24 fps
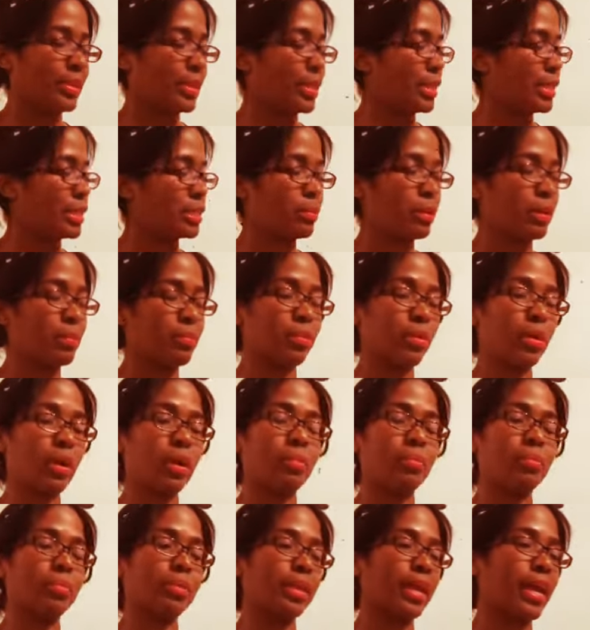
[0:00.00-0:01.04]
These people
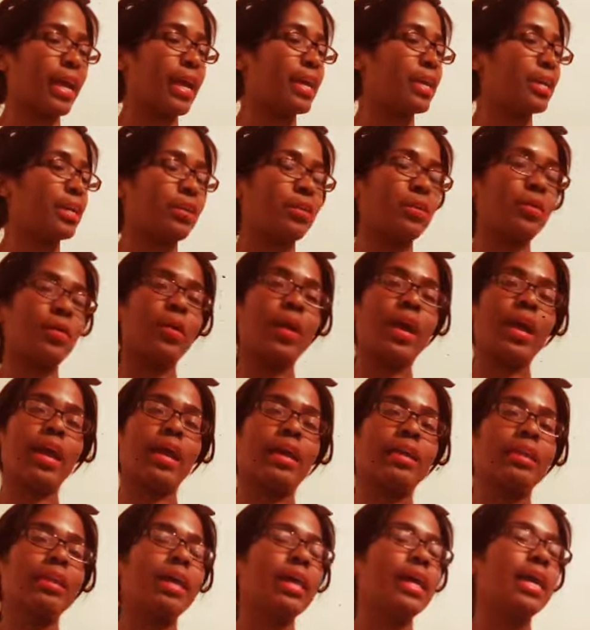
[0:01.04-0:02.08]
are playing you.
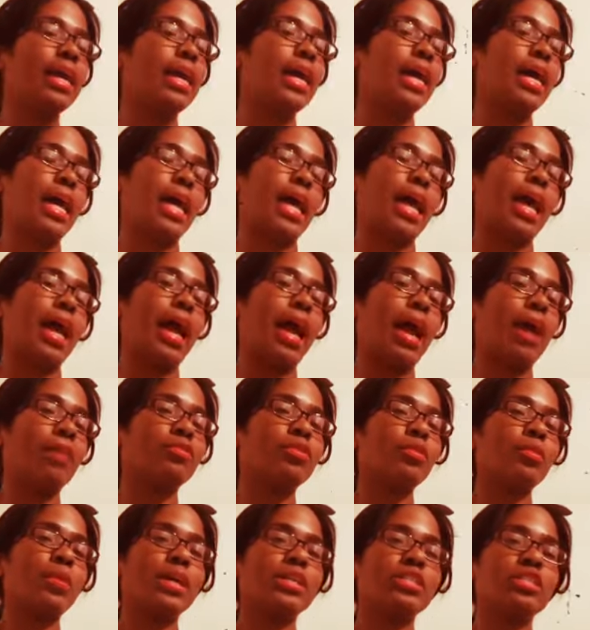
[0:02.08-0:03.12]
And
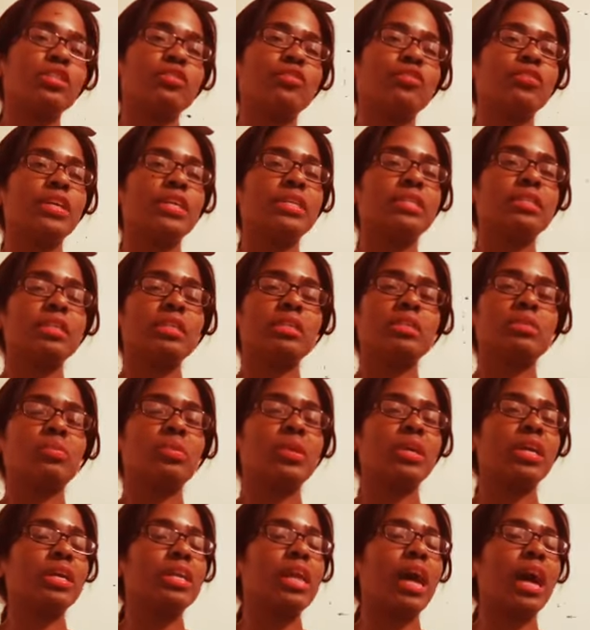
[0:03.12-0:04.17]
after watching the feeds this
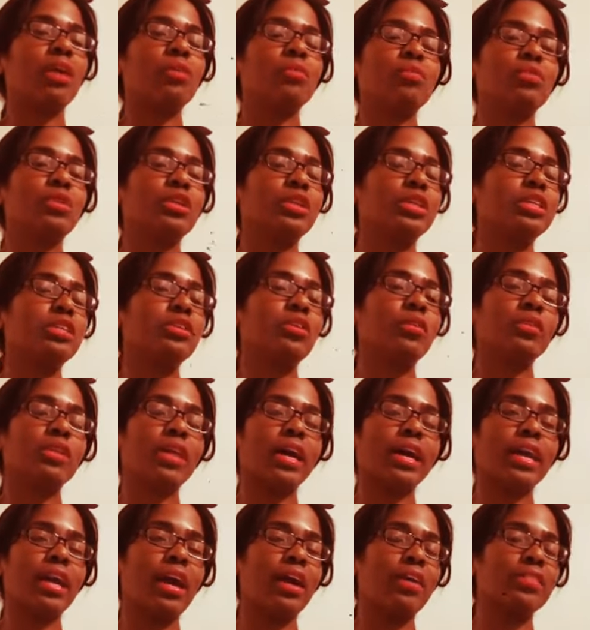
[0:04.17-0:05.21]
weekend, I really don't
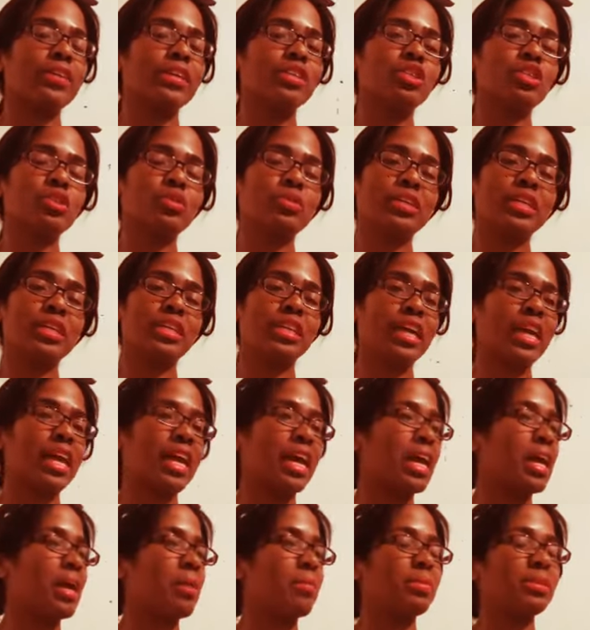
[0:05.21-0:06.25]
like how they treat
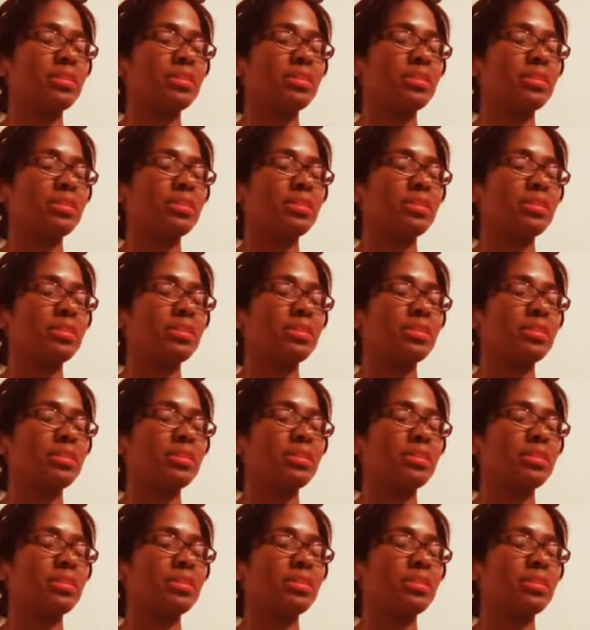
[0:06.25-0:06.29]
him.